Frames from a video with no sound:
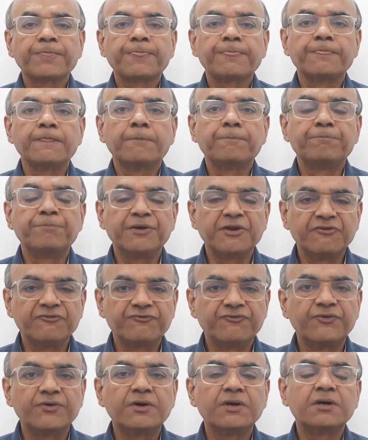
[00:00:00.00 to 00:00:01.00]
the
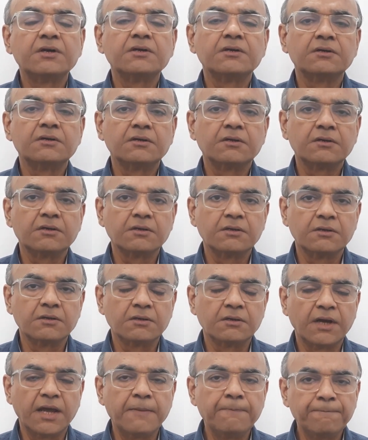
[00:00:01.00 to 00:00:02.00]
preferred
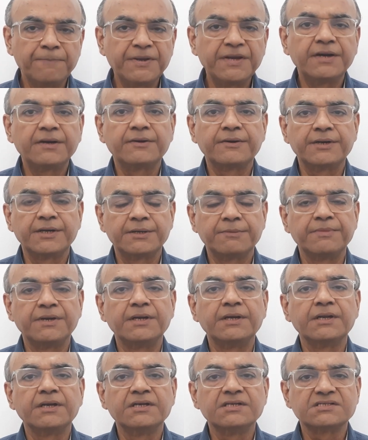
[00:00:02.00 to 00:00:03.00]
empiric
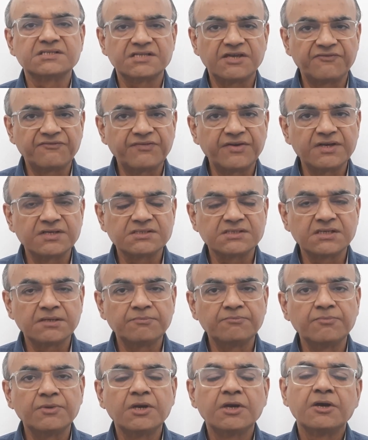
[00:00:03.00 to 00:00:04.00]
treatment is
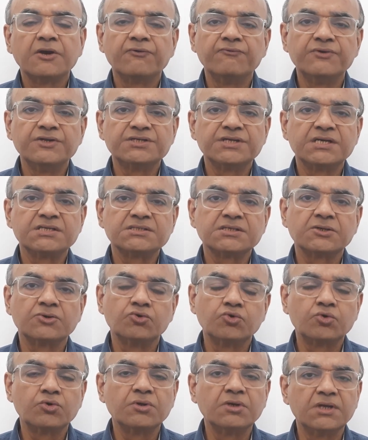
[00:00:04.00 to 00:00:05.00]
cefixin, which has a
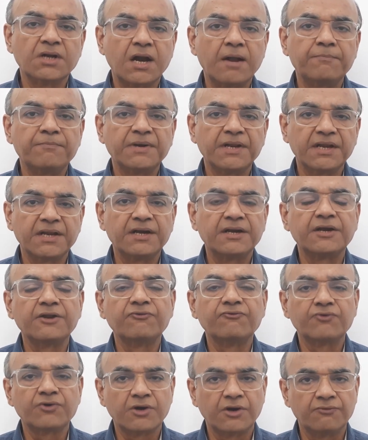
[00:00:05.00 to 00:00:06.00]
good
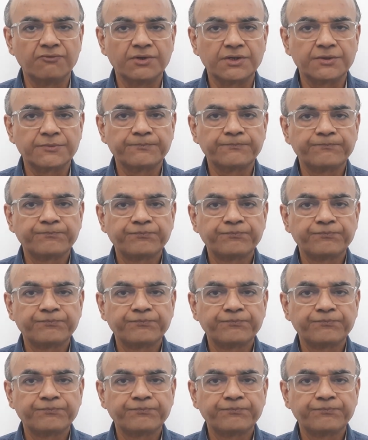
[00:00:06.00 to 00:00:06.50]
gram-negative cover.